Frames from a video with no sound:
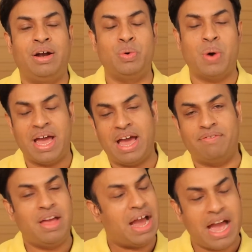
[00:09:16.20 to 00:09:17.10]
do I
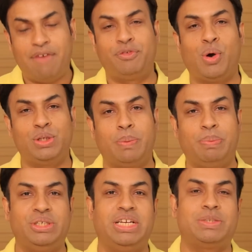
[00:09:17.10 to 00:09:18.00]
have. I have to also
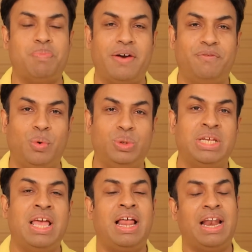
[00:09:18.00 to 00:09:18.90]
purchase
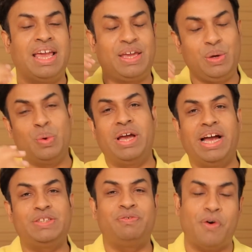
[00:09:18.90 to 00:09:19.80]
smartphones like you
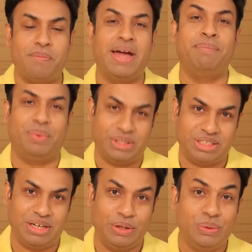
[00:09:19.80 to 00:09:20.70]
guys for my
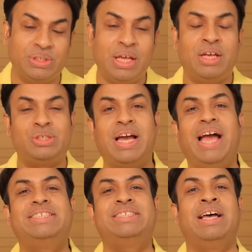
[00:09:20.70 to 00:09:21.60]
personal use. So
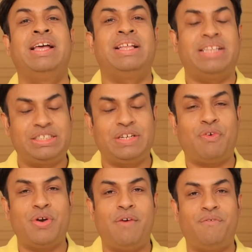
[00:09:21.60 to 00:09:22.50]
guys, that's it
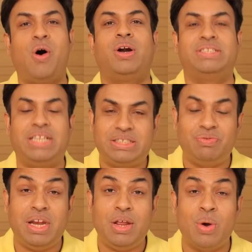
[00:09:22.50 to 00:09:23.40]
for now for this
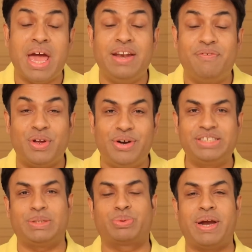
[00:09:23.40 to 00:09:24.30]
video. And if you're
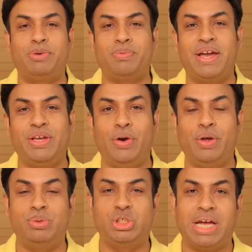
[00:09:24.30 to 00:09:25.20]
not subscribed to my
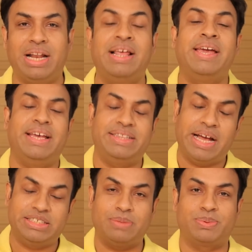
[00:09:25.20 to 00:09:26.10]
YouTube channel, hit
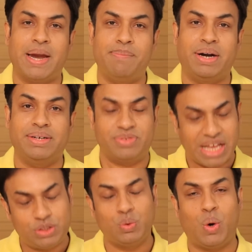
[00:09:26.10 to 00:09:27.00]
that subscribe button.
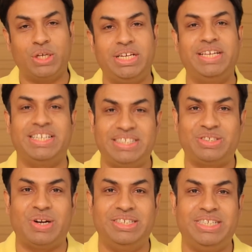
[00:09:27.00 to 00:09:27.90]
Thanks for watching. This
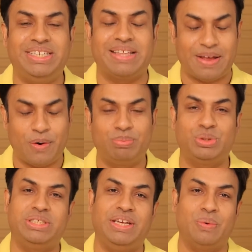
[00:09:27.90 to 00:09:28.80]
is Ranjit, and I hope
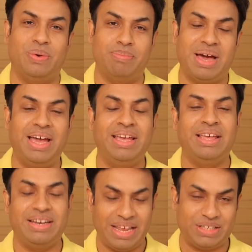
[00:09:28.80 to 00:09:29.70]
to see you in my
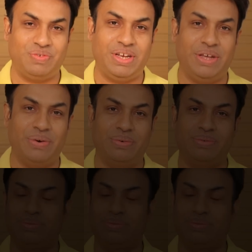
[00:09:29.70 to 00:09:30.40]
next video.